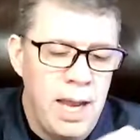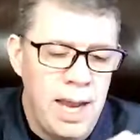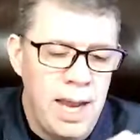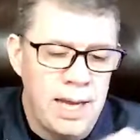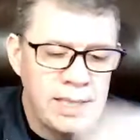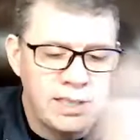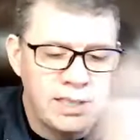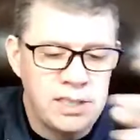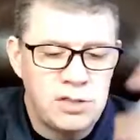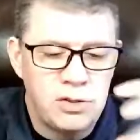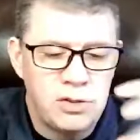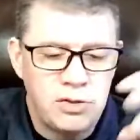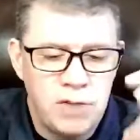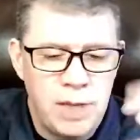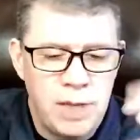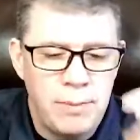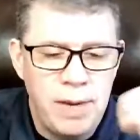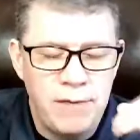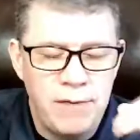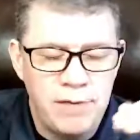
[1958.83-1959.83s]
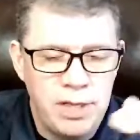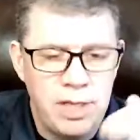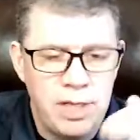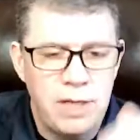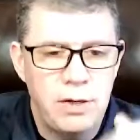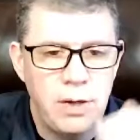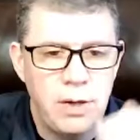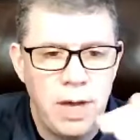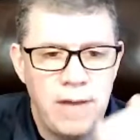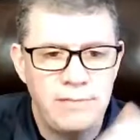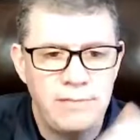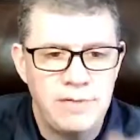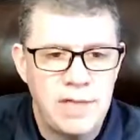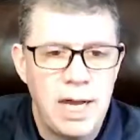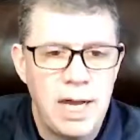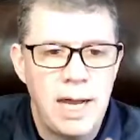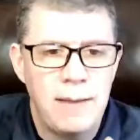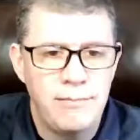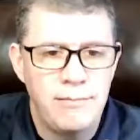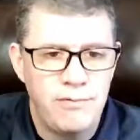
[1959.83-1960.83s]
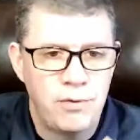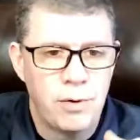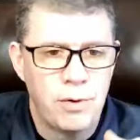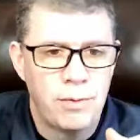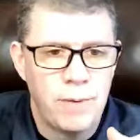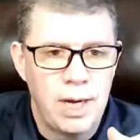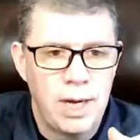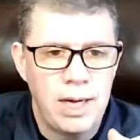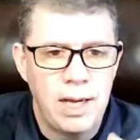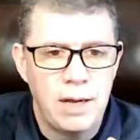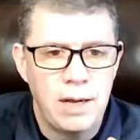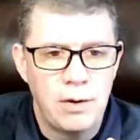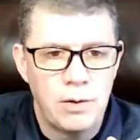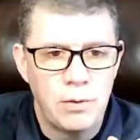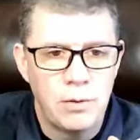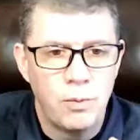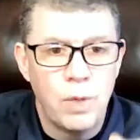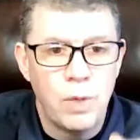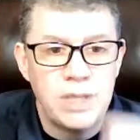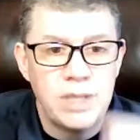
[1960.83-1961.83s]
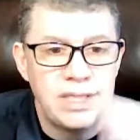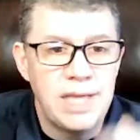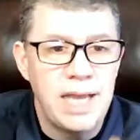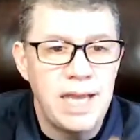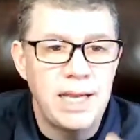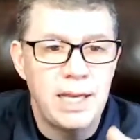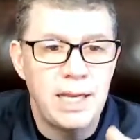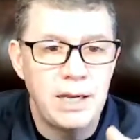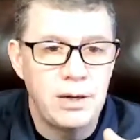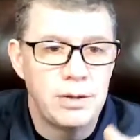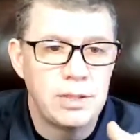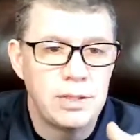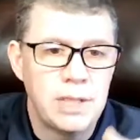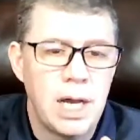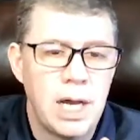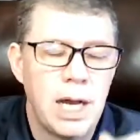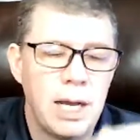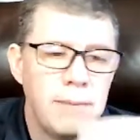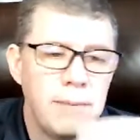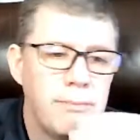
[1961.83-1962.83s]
And I said, so tell me everything you don't have time for right now, or what's taking your time.